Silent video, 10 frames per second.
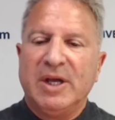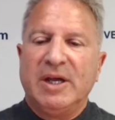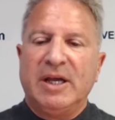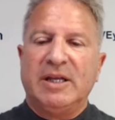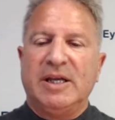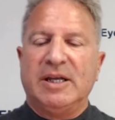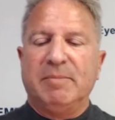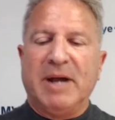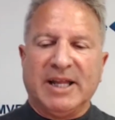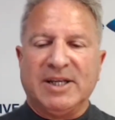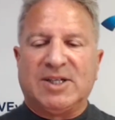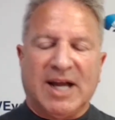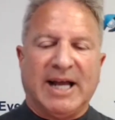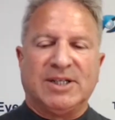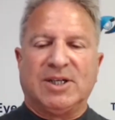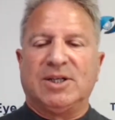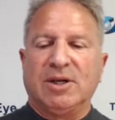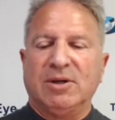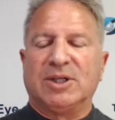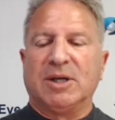In Mellie sizes, they're
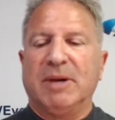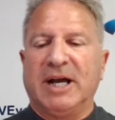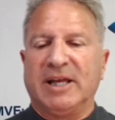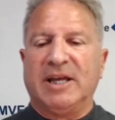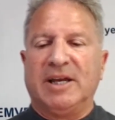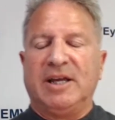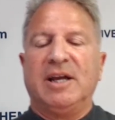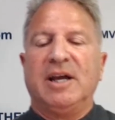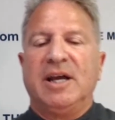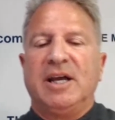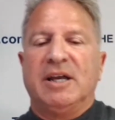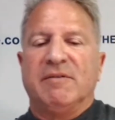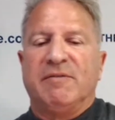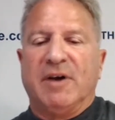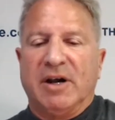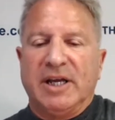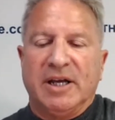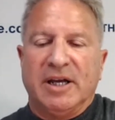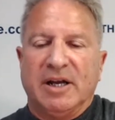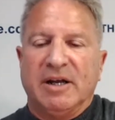using Mellie in a
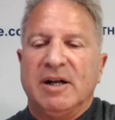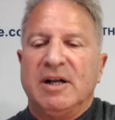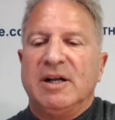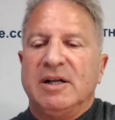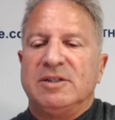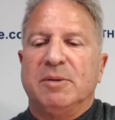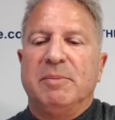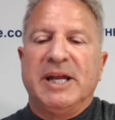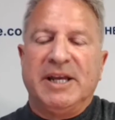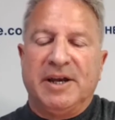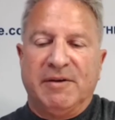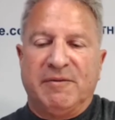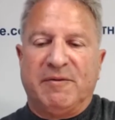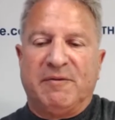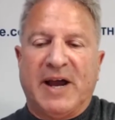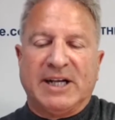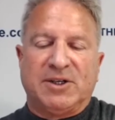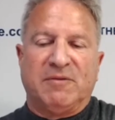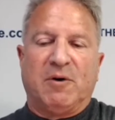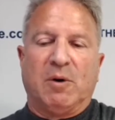very diminutive,
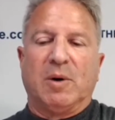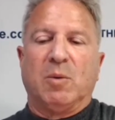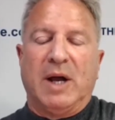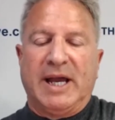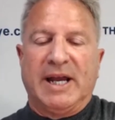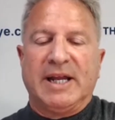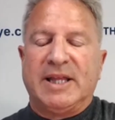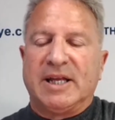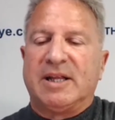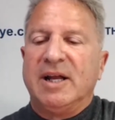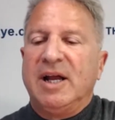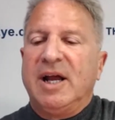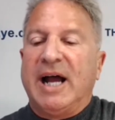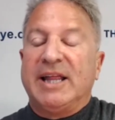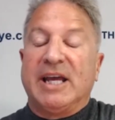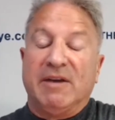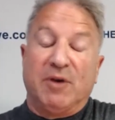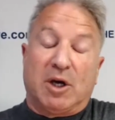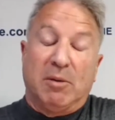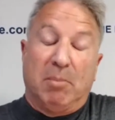fashion-forward way. And I think if
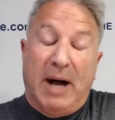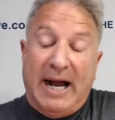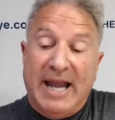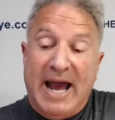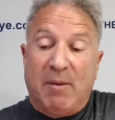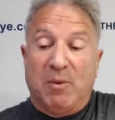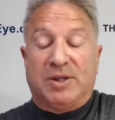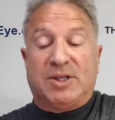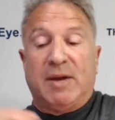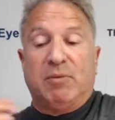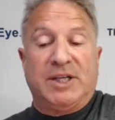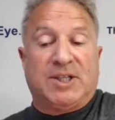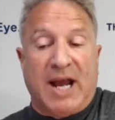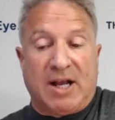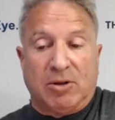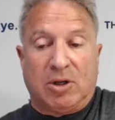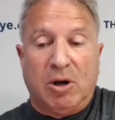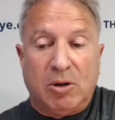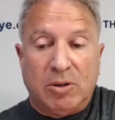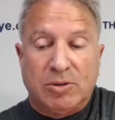you combine that with, say, recycled
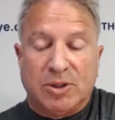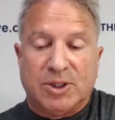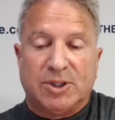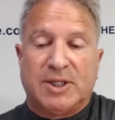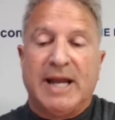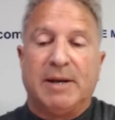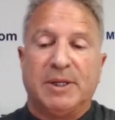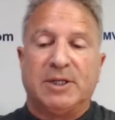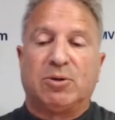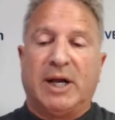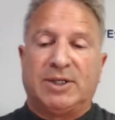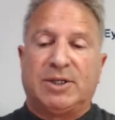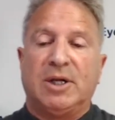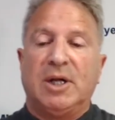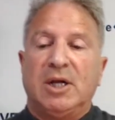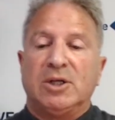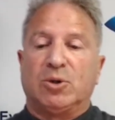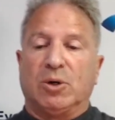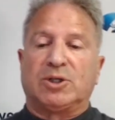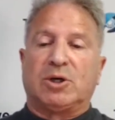gold or sustainably traced
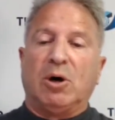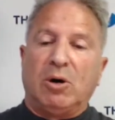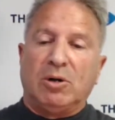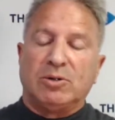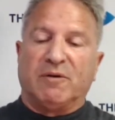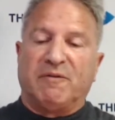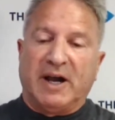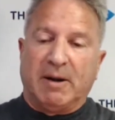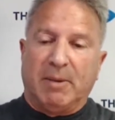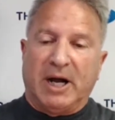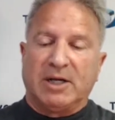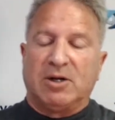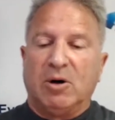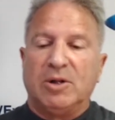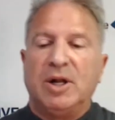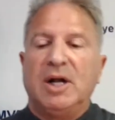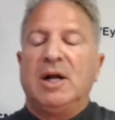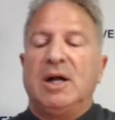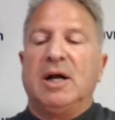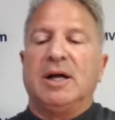source gold or fair mined gold,
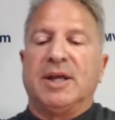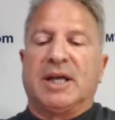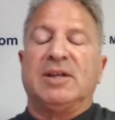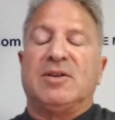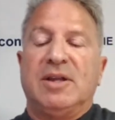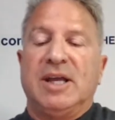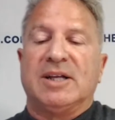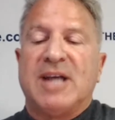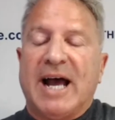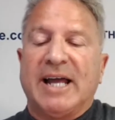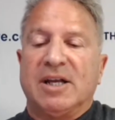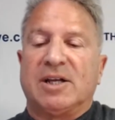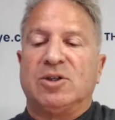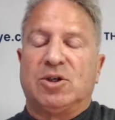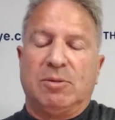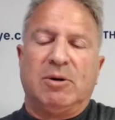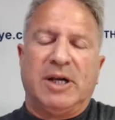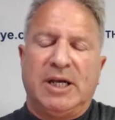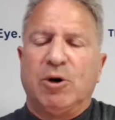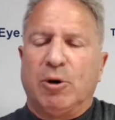the Italian consumer
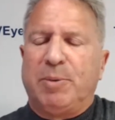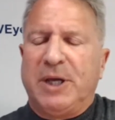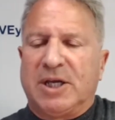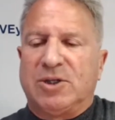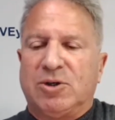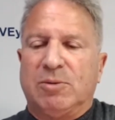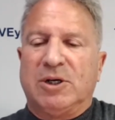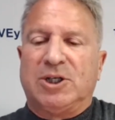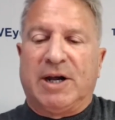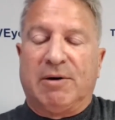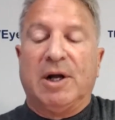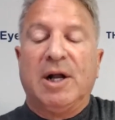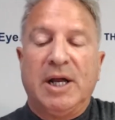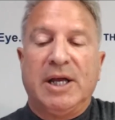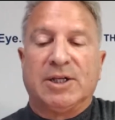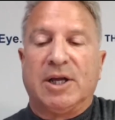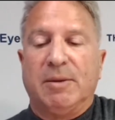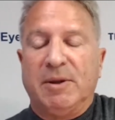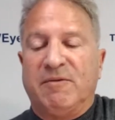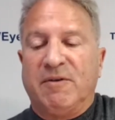and the European consumer in general is going
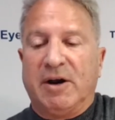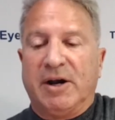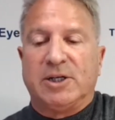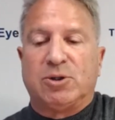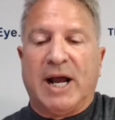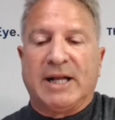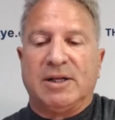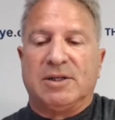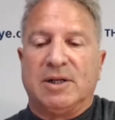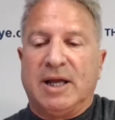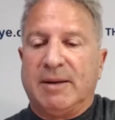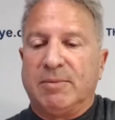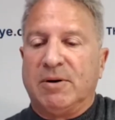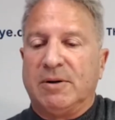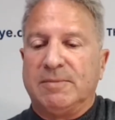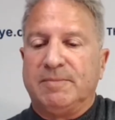to be very attracted to lab-grown.